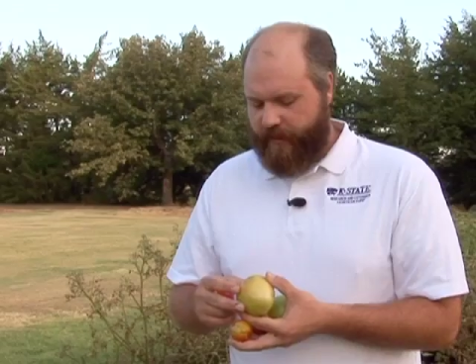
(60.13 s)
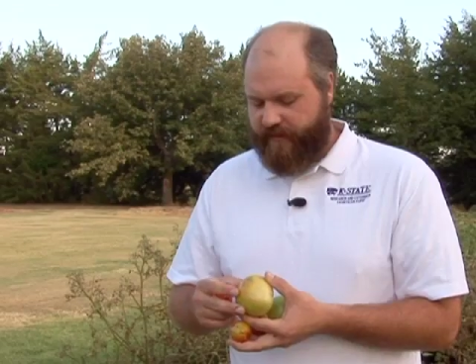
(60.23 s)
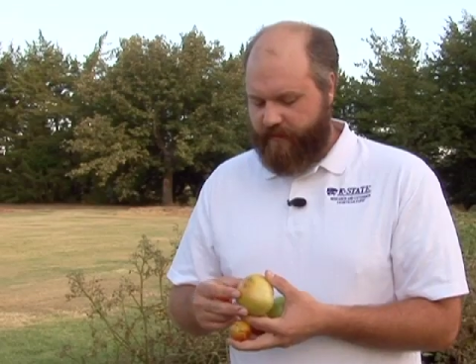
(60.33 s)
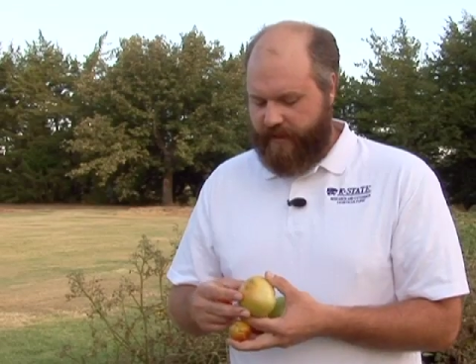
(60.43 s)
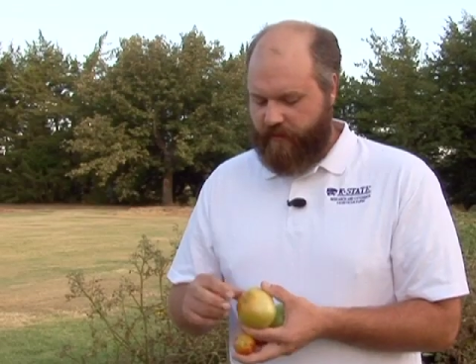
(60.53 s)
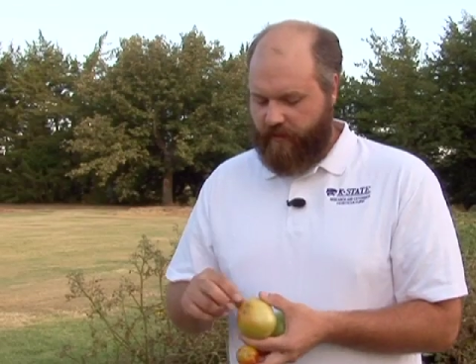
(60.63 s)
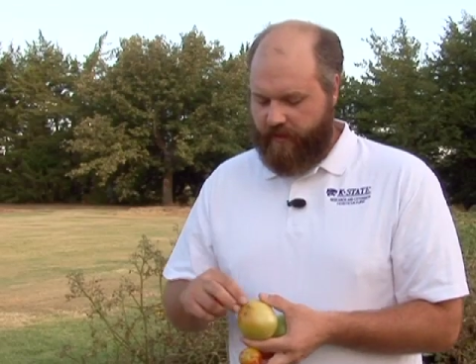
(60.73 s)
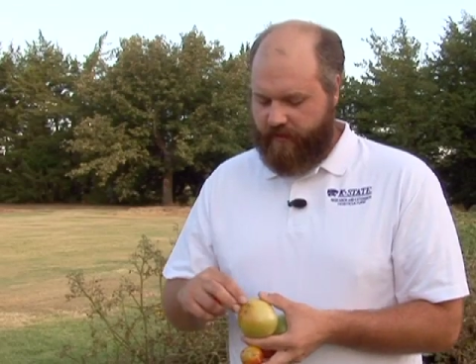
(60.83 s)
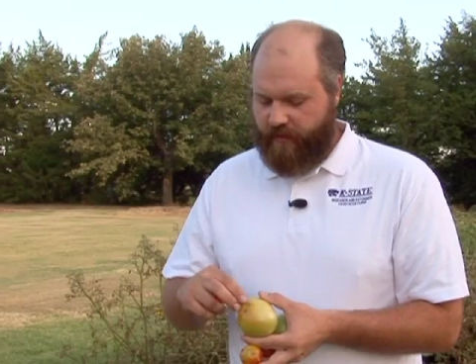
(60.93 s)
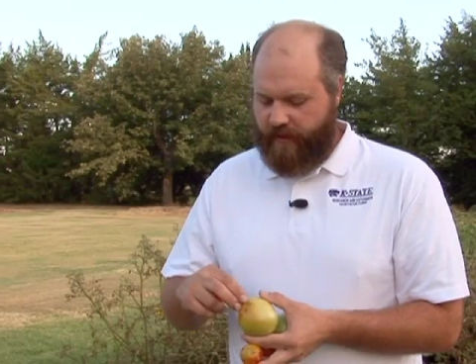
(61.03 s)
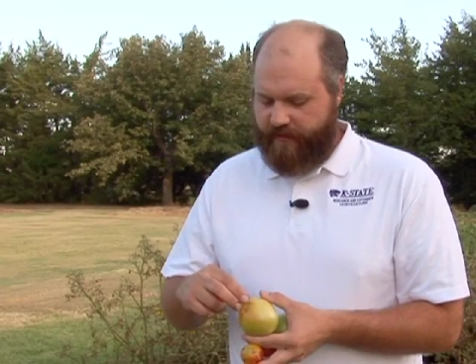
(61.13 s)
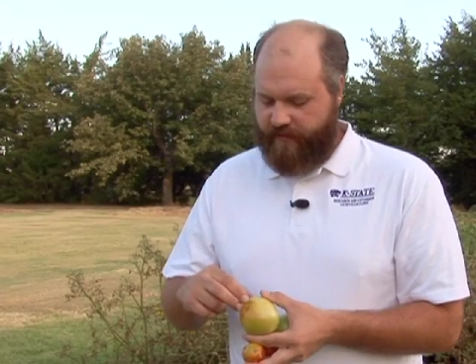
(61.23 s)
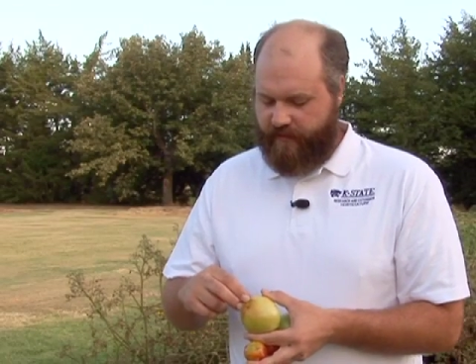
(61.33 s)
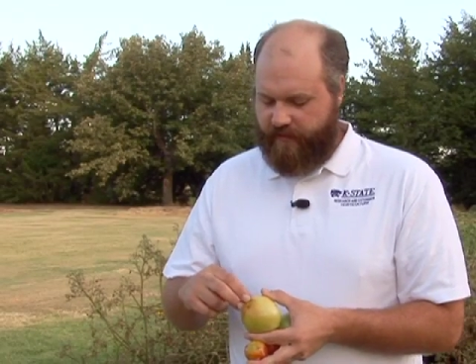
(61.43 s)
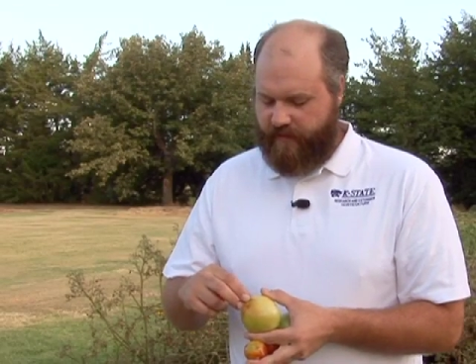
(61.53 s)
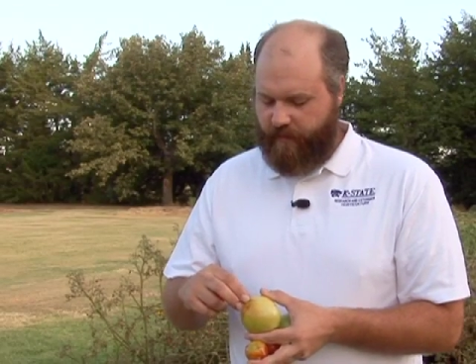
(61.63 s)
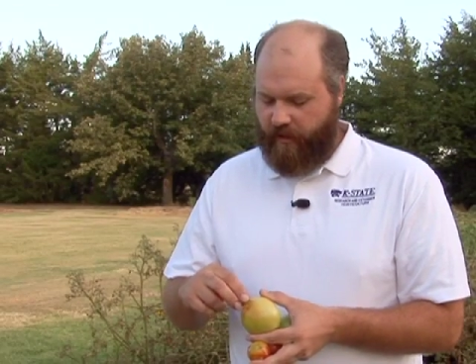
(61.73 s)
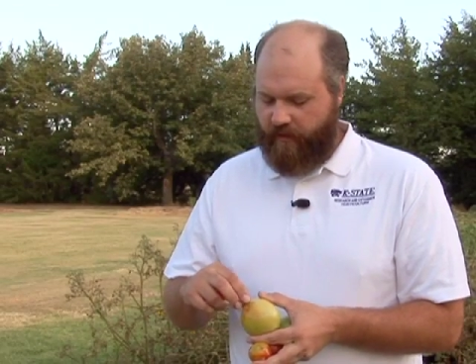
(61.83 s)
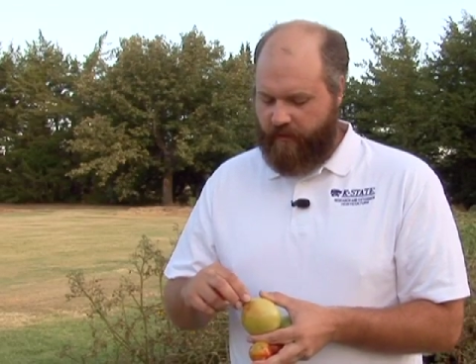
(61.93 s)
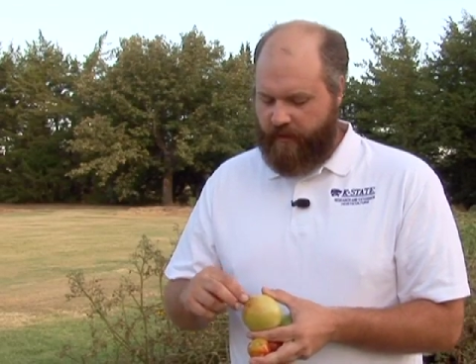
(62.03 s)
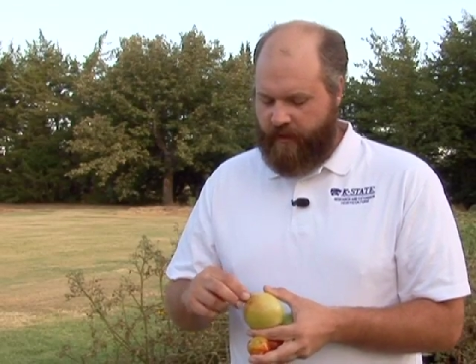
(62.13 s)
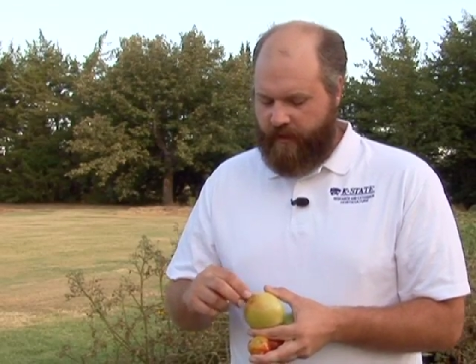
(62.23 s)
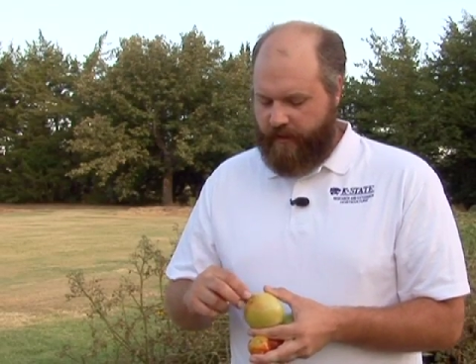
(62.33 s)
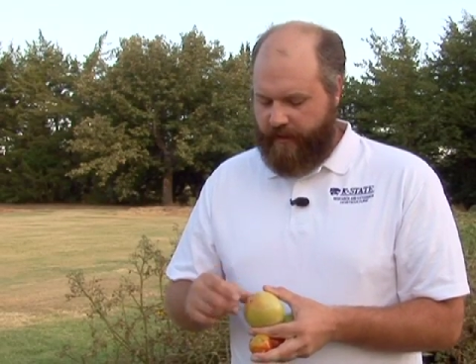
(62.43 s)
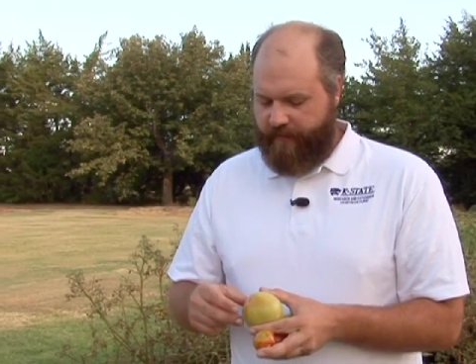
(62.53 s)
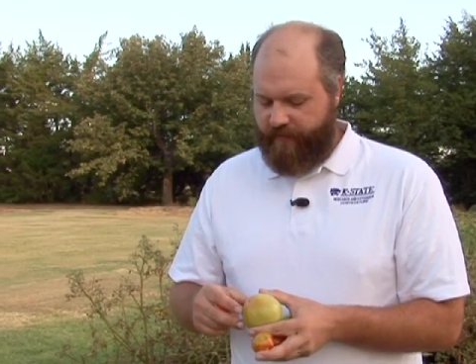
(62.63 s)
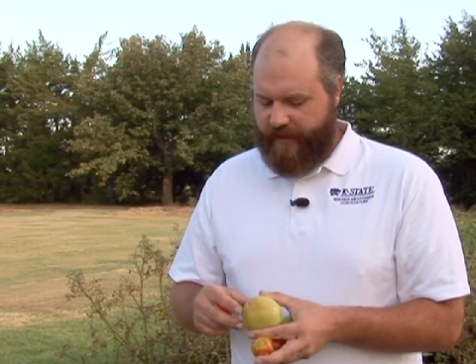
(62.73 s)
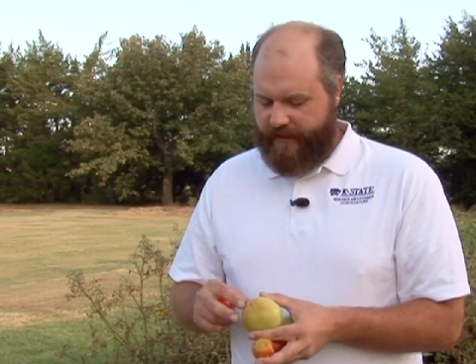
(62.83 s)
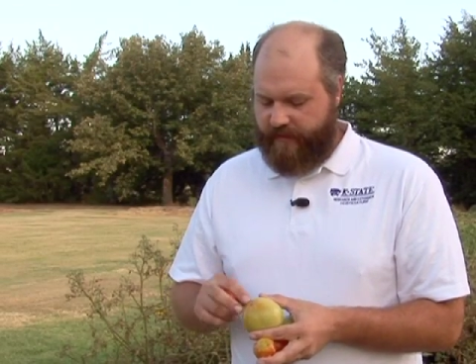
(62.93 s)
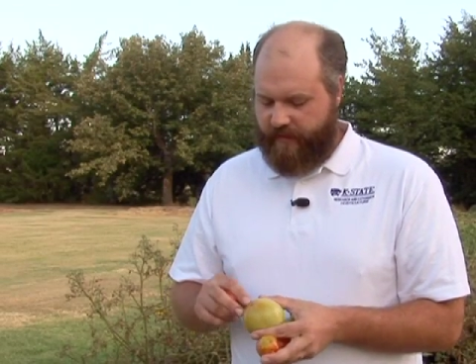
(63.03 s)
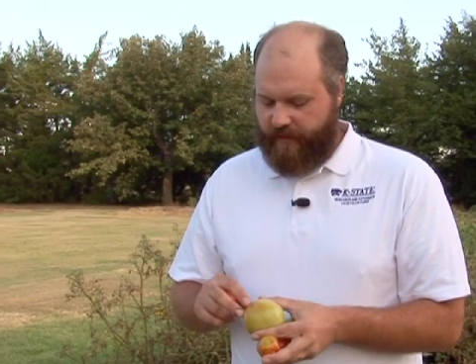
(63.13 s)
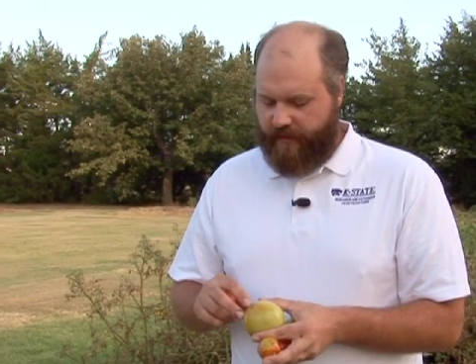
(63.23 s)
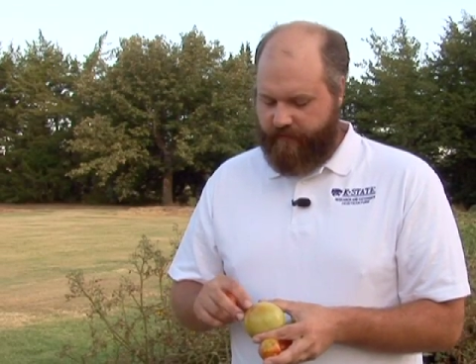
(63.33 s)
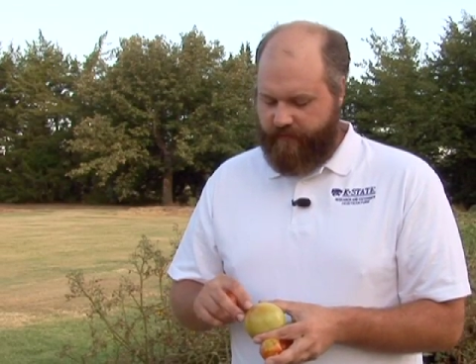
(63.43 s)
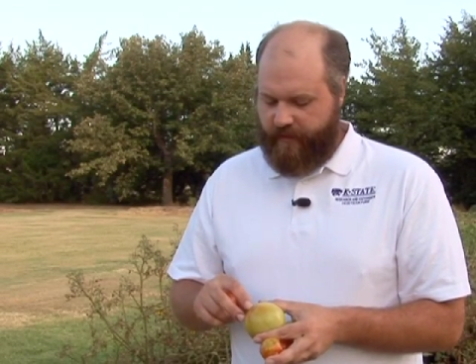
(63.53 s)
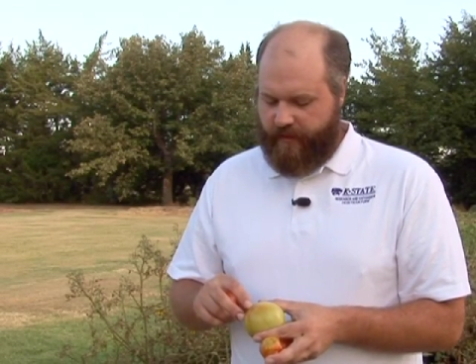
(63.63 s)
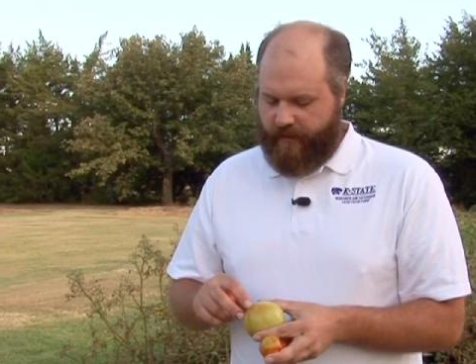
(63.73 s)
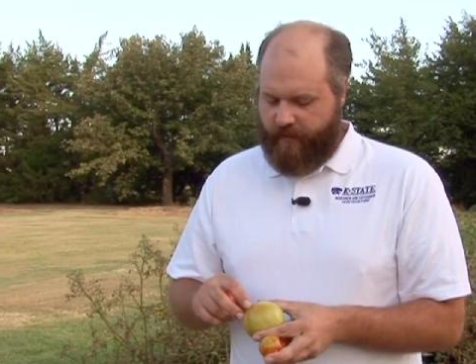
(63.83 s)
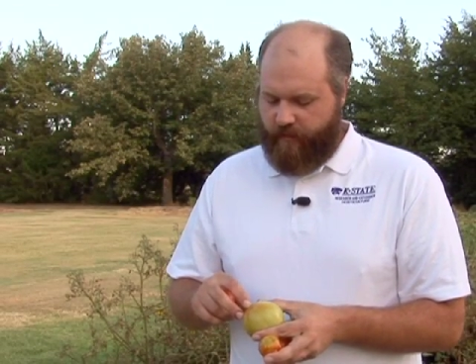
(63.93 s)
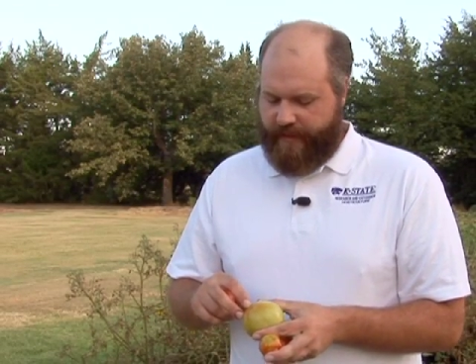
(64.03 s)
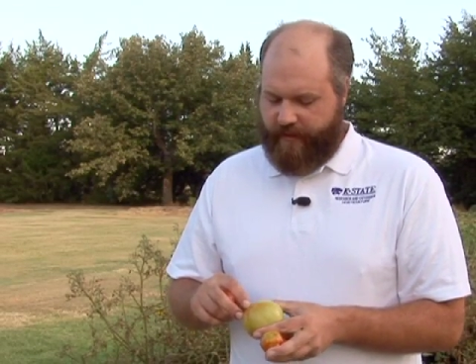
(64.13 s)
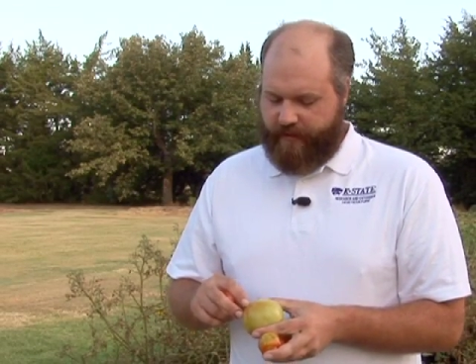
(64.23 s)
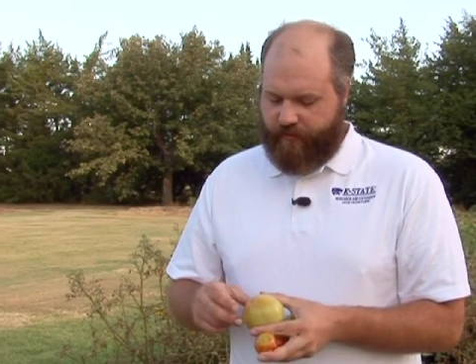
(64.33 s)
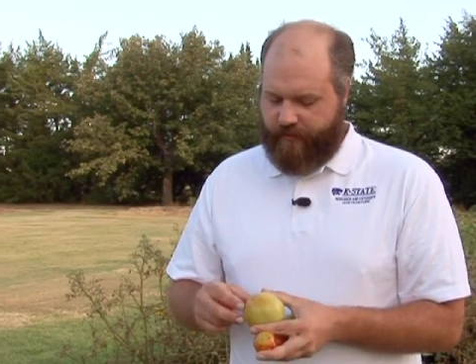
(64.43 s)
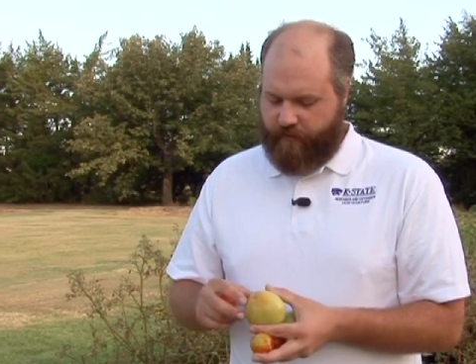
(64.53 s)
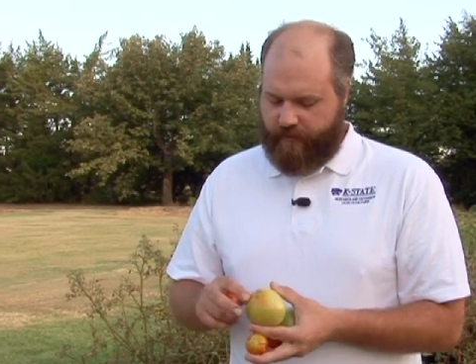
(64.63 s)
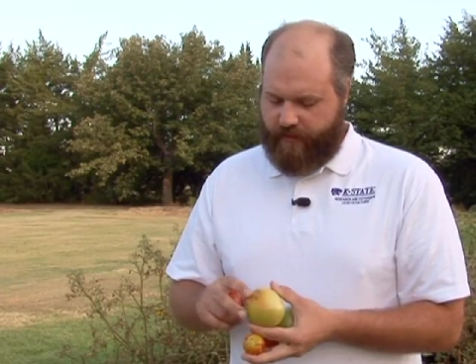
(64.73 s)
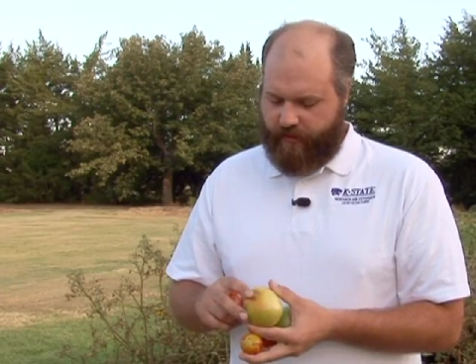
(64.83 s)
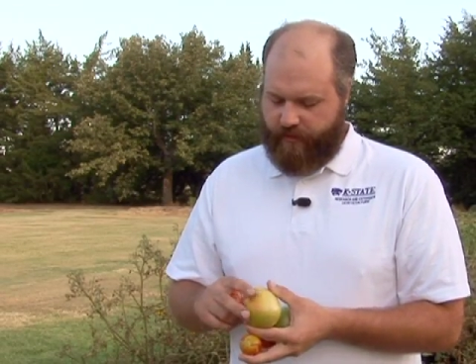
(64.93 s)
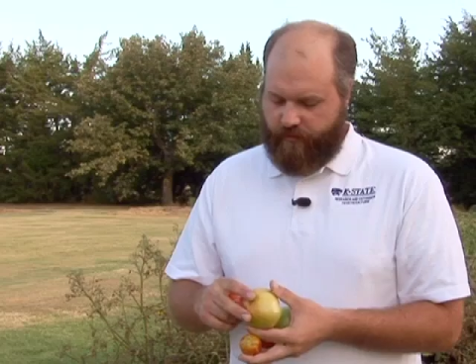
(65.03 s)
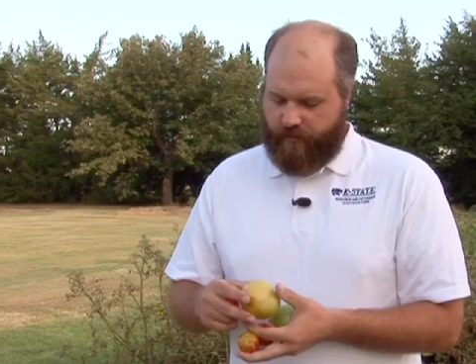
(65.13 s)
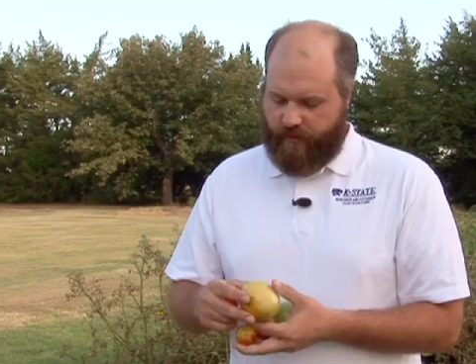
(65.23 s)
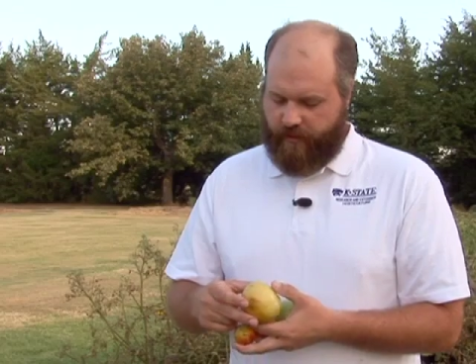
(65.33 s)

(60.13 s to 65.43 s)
but sometimes it'll also cause these small uh, flecks of brown and shriveled tissue.